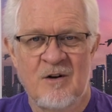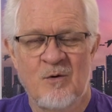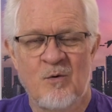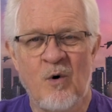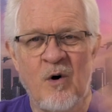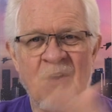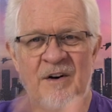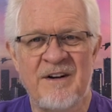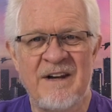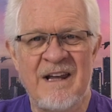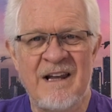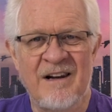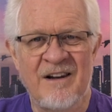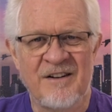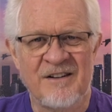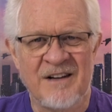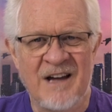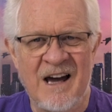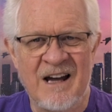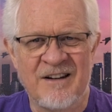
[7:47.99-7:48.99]
What do
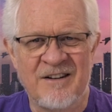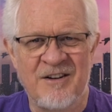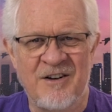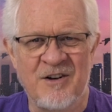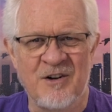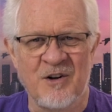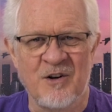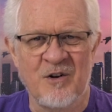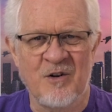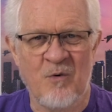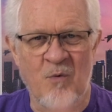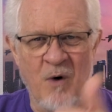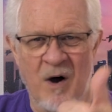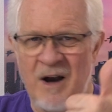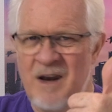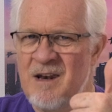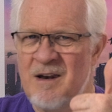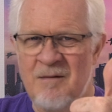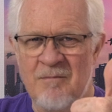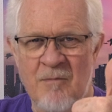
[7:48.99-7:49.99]
dealers like to do?
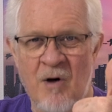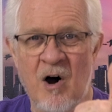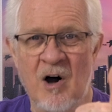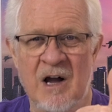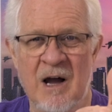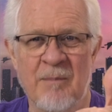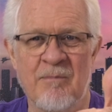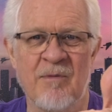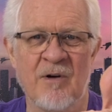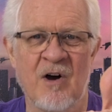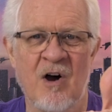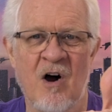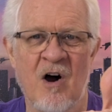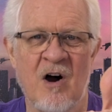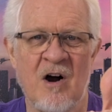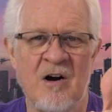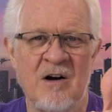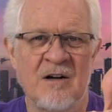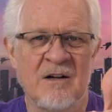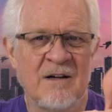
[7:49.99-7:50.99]
One, mark up the
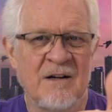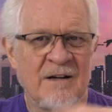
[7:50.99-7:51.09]
car.